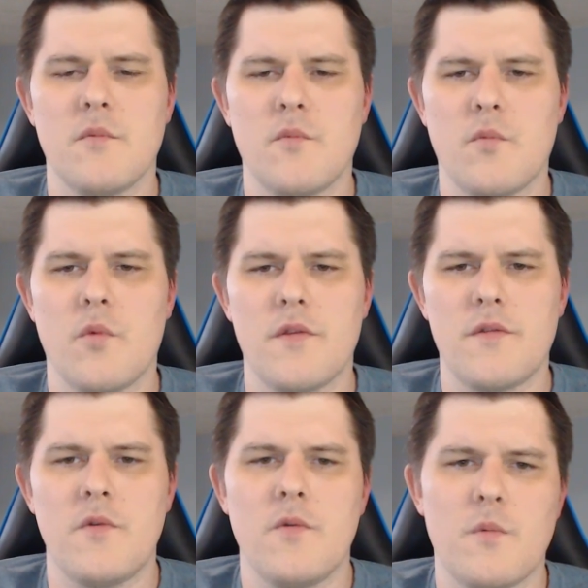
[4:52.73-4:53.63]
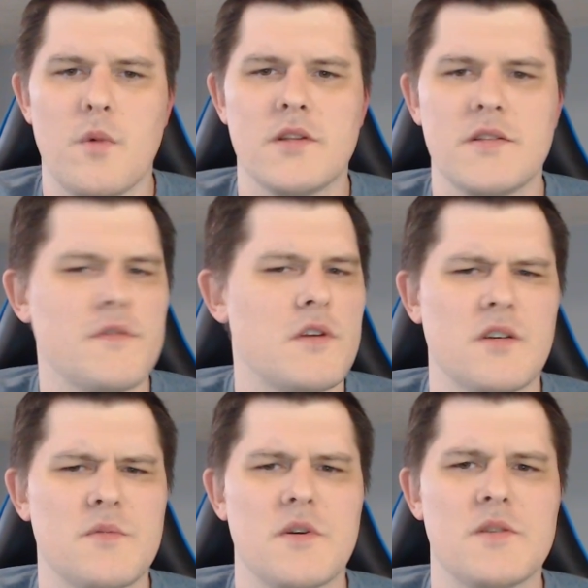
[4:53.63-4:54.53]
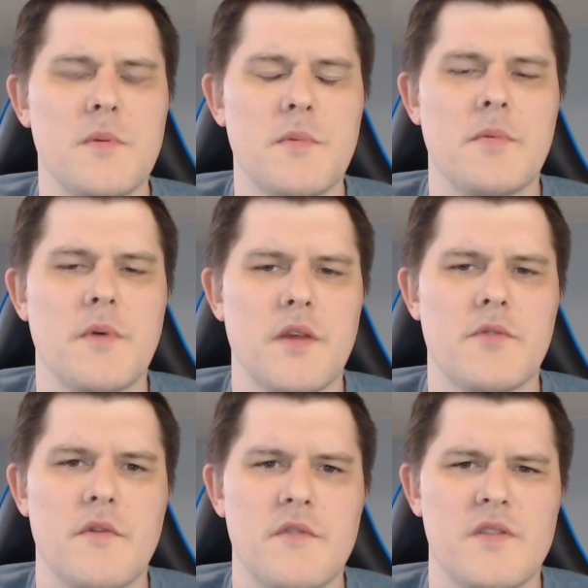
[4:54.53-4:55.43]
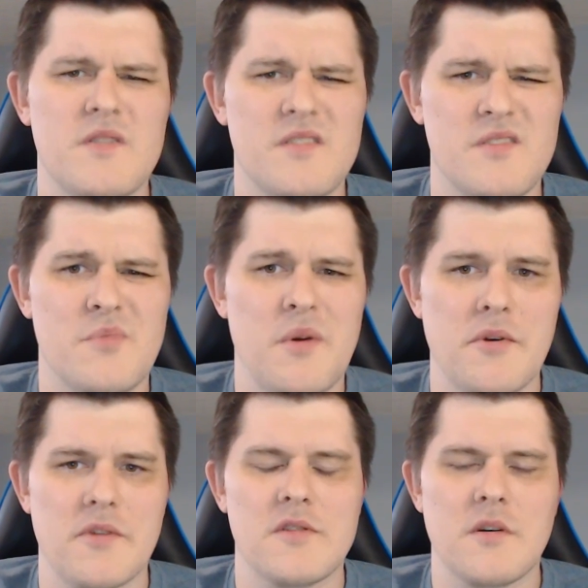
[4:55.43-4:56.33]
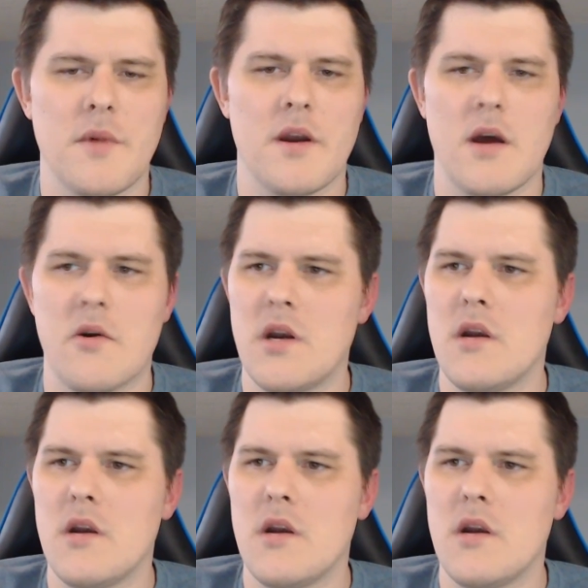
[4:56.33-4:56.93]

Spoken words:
with 2 relatively inexperienced people playing 3v3, still probably only took about an hour.